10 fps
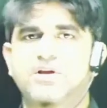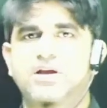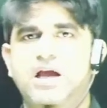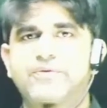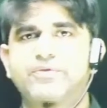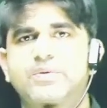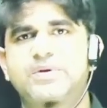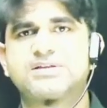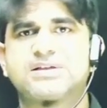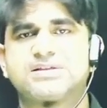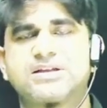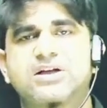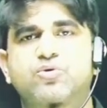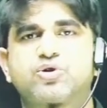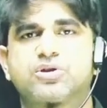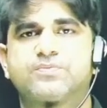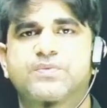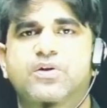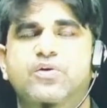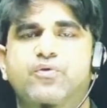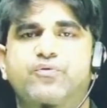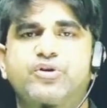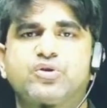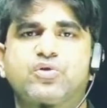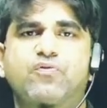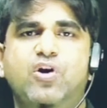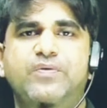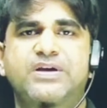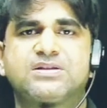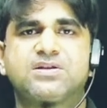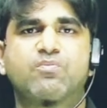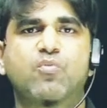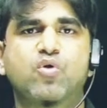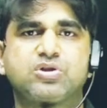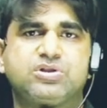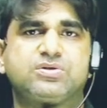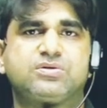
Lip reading: Everyone please answer that question. Which of the following is the most